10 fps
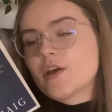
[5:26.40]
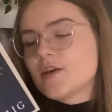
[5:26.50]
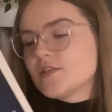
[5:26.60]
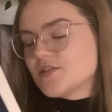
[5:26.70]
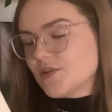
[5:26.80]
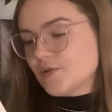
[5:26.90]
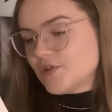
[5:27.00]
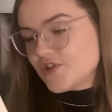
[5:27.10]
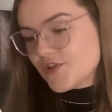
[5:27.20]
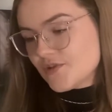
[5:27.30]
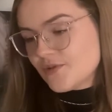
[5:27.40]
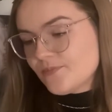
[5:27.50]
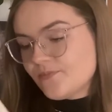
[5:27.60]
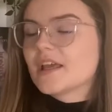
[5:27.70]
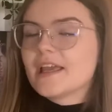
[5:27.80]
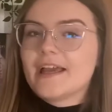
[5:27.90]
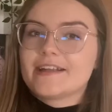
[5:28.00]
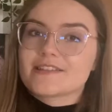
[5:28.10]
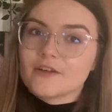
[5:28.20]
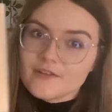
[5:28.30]
soon too. And
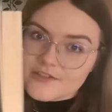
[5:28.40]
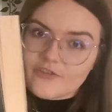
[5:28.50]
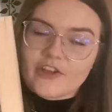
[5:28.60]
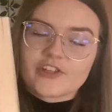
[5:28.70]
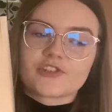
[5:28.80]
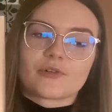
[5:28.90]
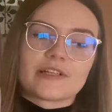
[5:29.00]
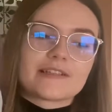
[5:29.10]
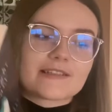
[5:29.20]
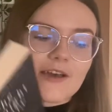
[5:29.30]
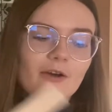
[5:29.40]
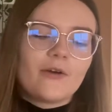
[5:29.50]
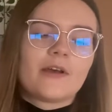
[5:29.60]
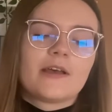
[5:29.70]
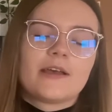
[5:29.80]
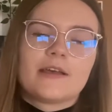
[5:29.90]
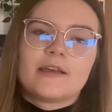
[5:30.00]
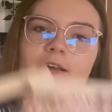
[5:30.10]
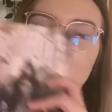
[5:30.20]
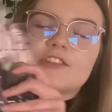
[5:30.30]
it's also very short, so
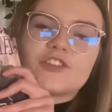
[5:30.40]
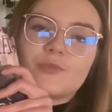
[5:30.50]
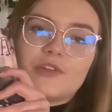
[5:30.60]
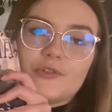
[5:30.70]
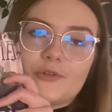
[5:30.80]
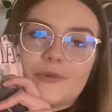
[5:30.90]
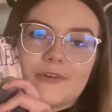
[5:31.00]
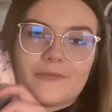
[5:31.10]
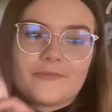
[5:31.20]
this should be doable.